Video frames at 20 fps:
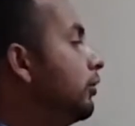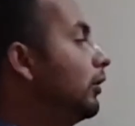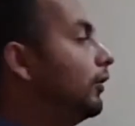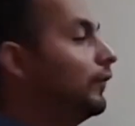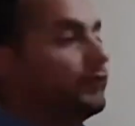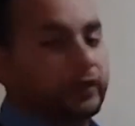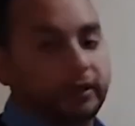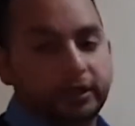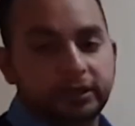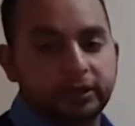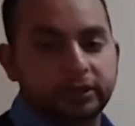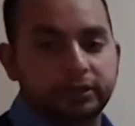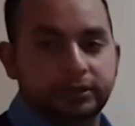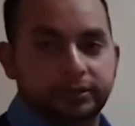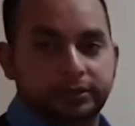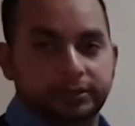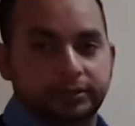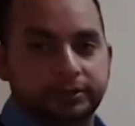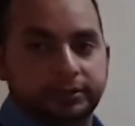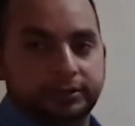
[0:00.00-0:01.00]
of a
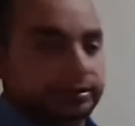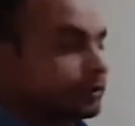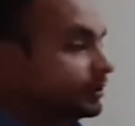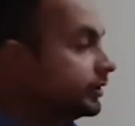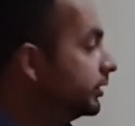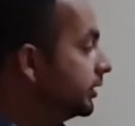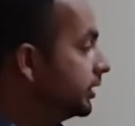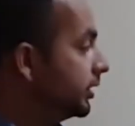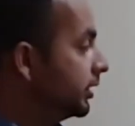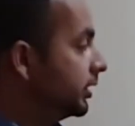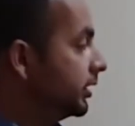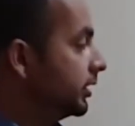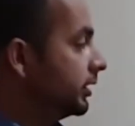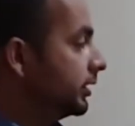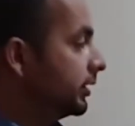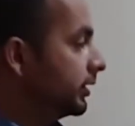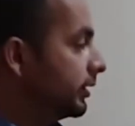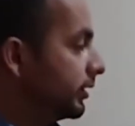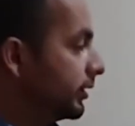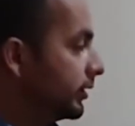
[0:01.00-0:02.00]

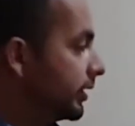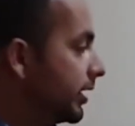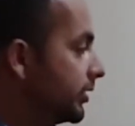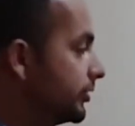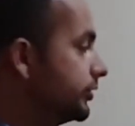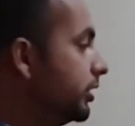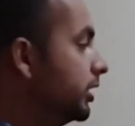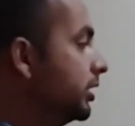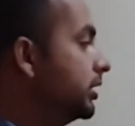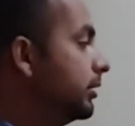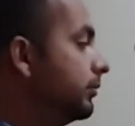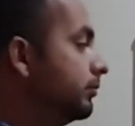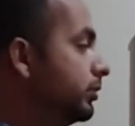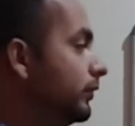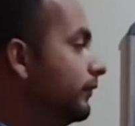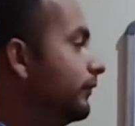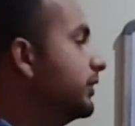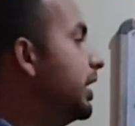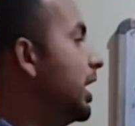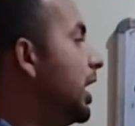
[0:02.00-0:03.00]
rational number
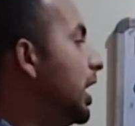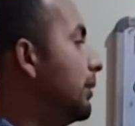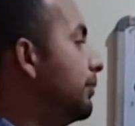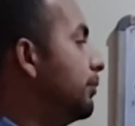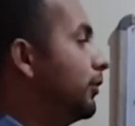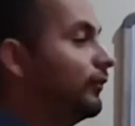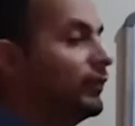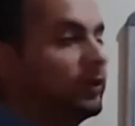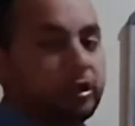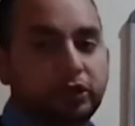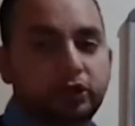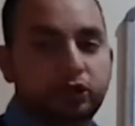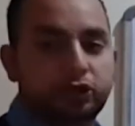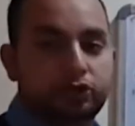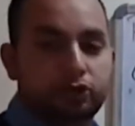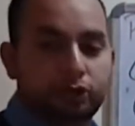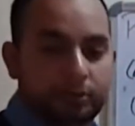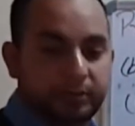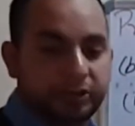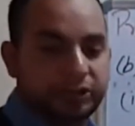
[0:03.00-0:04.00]
with the help of a
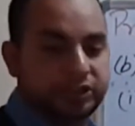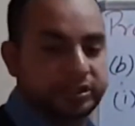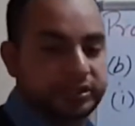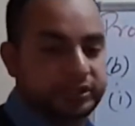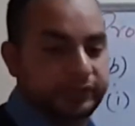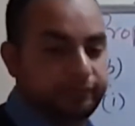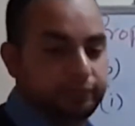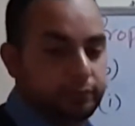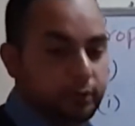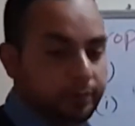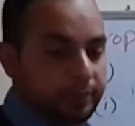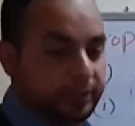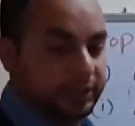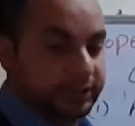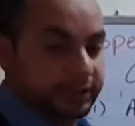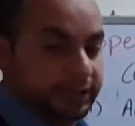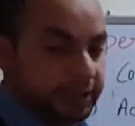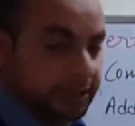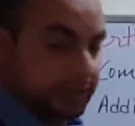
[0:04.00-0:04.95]
commutative property.